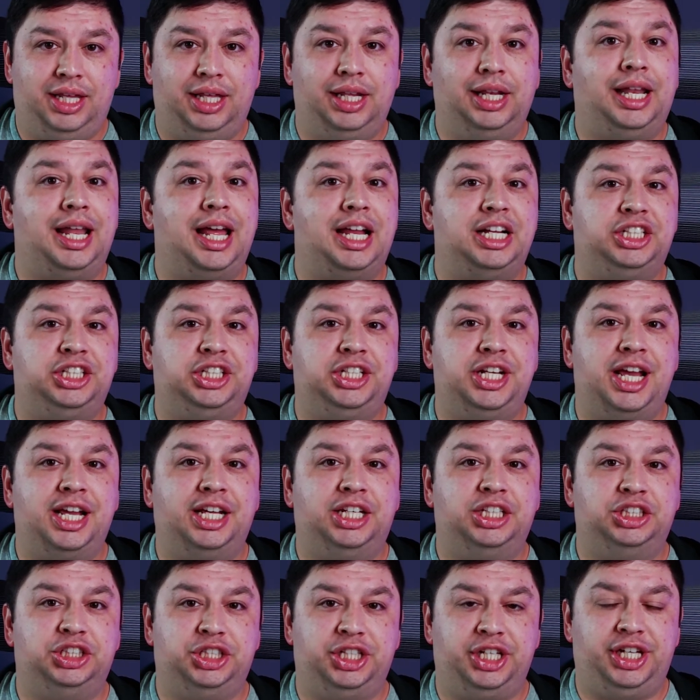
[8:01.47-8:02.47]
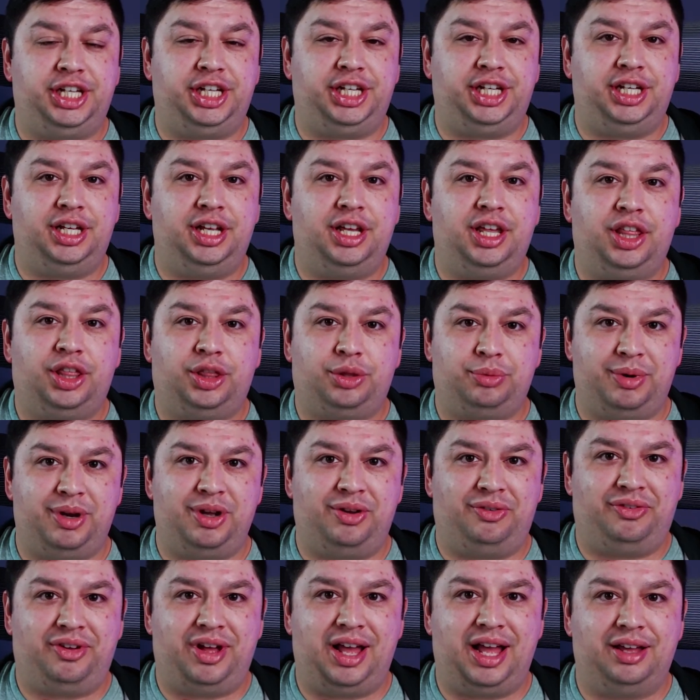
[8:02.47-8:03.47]
Logitech
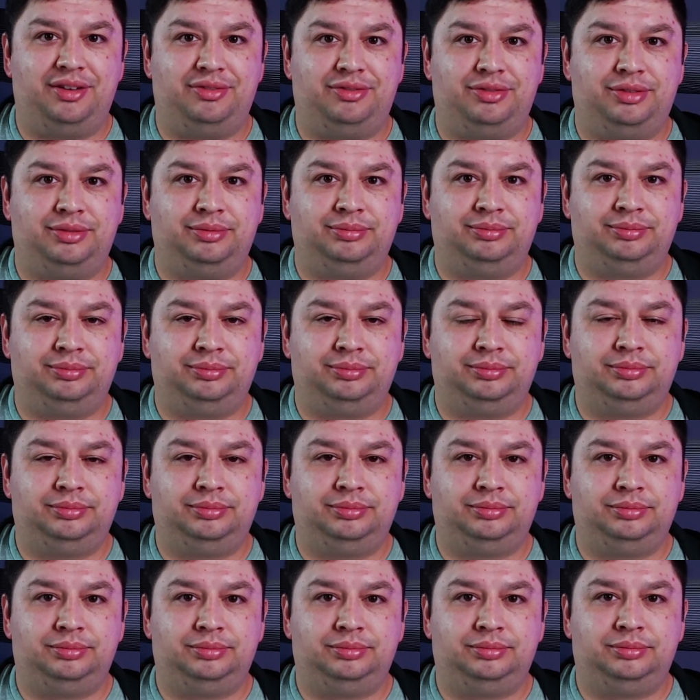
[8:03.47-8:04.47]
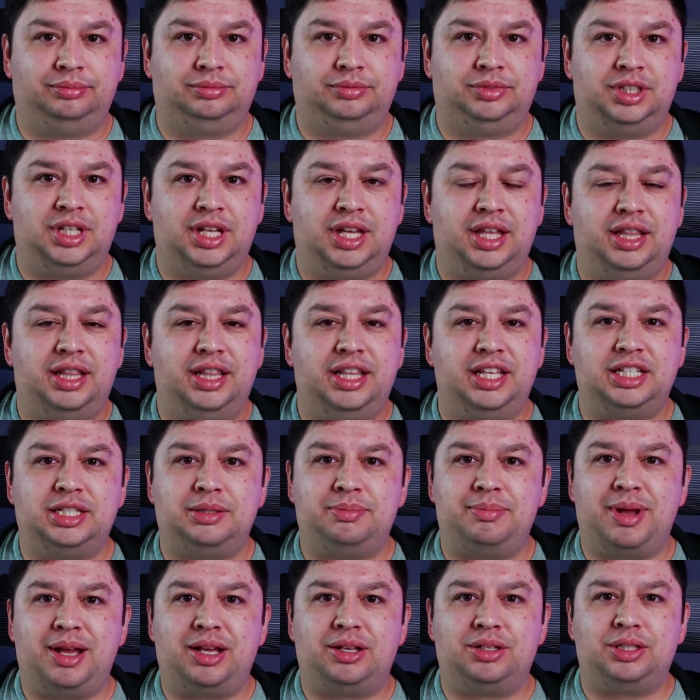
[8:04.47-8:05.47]
G305. This
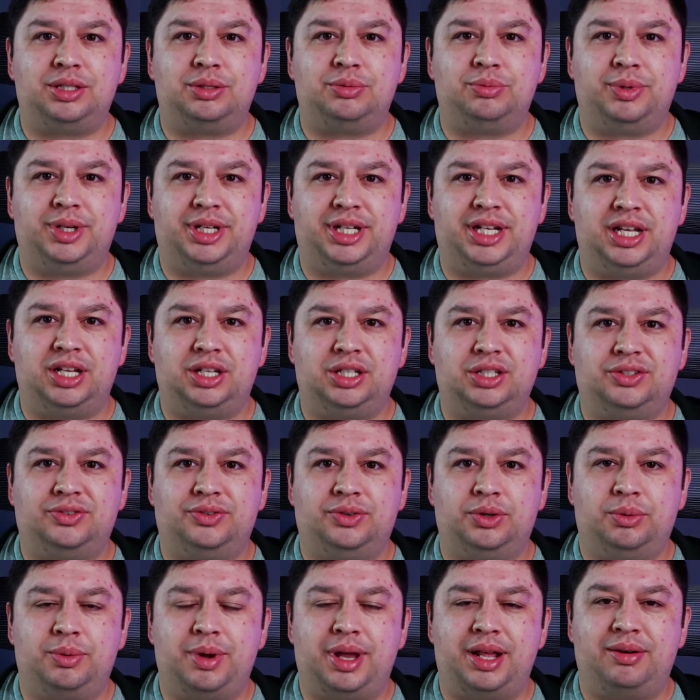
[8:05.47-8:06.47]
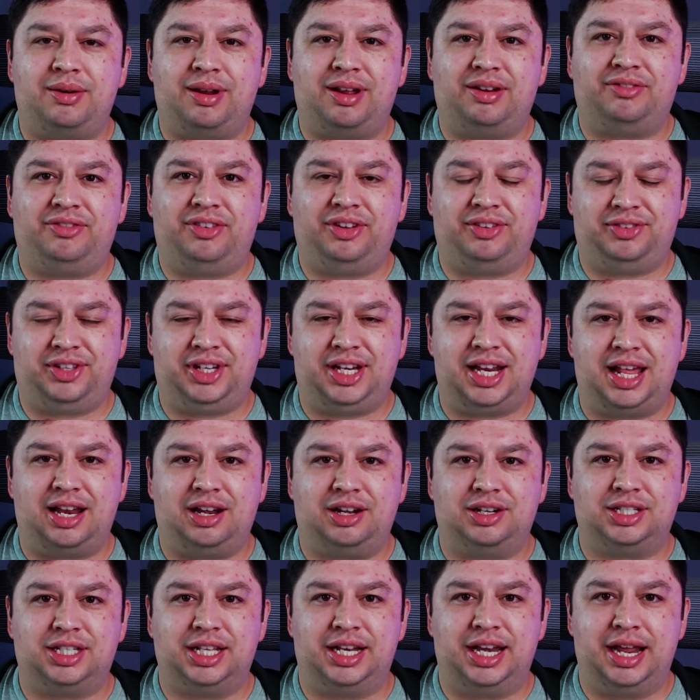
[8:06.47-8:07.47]
mouse retails for right around
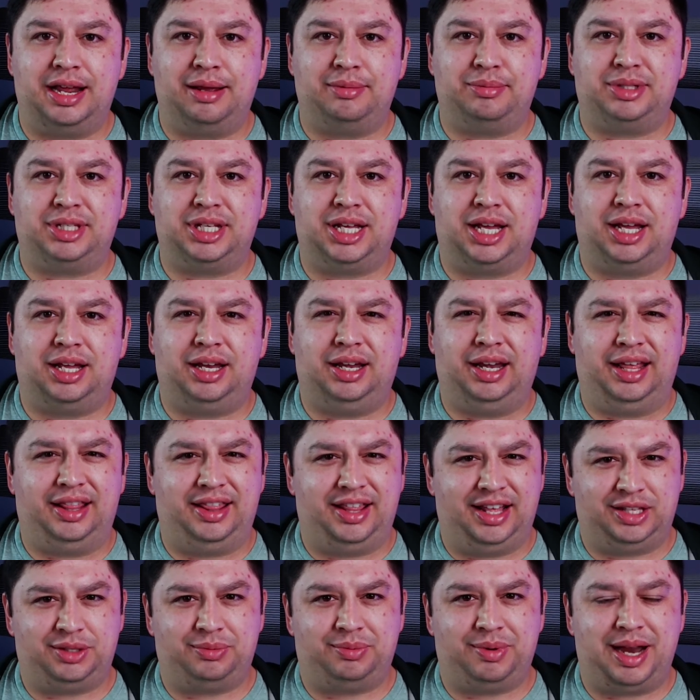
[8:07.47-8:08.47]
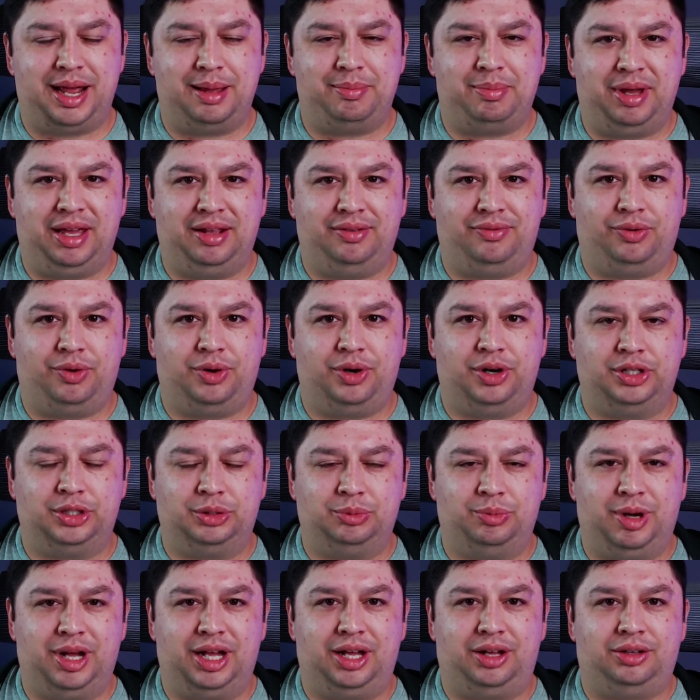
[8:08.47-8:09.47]
$50 on Amazon, and that's what I paid for it as
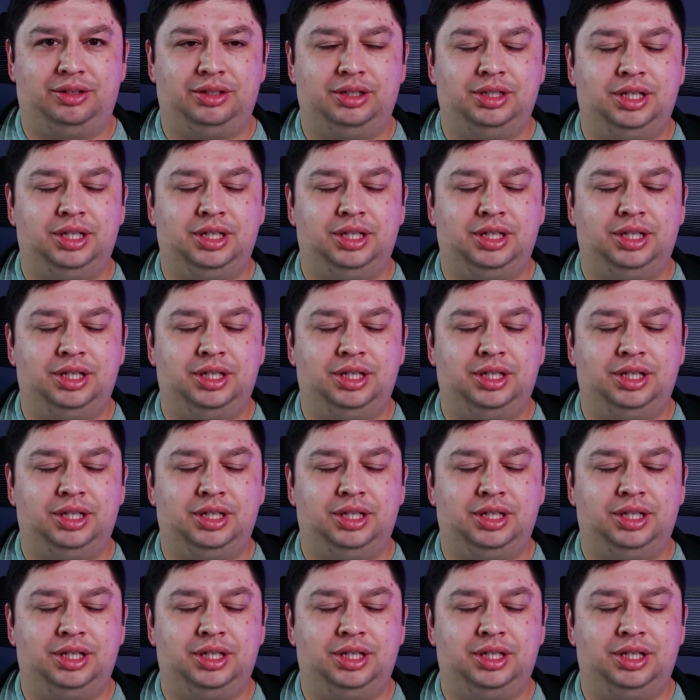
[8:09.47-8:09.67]
well.